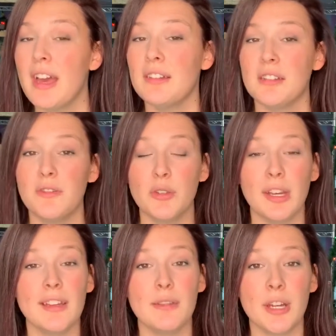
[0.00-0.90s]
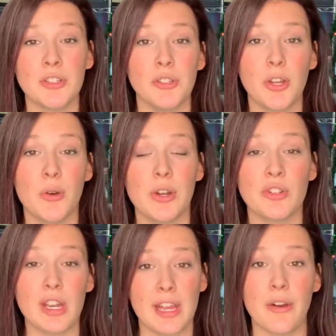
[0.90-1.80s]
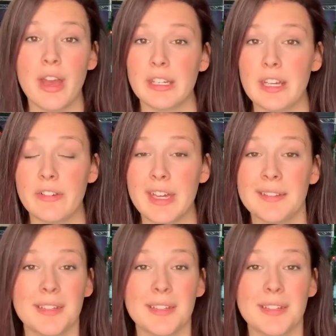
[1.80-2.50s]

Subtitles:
So if you guys want to go and check out any of it,